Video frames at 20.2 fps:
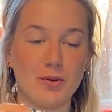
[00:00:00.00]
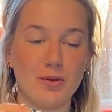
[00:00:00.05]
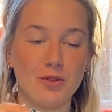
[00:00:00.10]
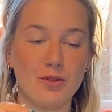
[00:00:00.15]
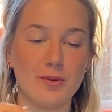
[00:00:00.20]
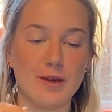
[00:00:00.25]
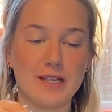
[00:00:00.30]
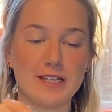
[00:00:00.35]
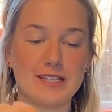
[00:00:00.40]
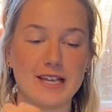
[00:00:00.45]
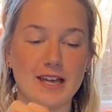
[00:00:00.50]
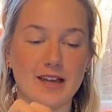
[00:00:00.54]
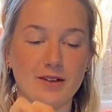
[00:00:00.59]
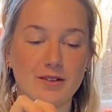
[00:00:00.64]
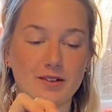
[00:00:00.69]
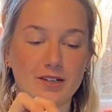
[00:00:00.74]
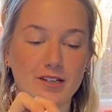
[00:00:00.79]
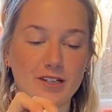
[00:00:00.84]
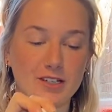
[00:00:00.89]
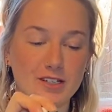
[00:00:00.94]
way down
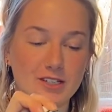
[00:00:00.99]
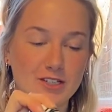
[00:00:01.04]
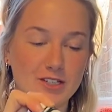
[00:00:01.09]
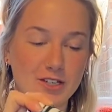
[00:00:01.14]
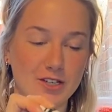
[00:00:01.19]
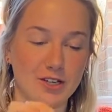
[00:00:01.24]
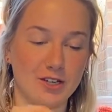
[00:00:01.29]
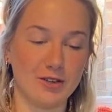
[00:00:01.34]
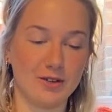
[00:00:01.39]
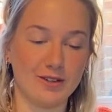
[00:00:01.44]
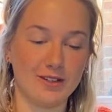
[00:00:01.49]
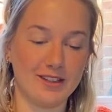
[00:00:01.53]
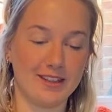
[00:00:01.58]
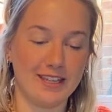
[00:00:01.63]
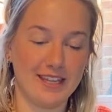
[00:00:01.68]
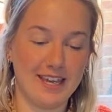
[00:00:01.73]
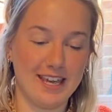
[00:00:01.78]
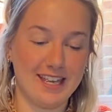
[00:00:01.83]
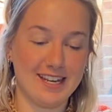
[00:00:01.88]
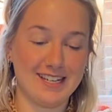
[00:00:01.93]
to the
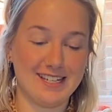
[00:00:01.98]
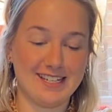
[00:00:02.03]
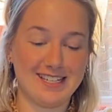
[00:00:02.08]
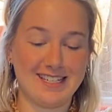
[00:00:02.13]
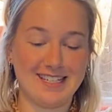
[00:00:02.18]
end,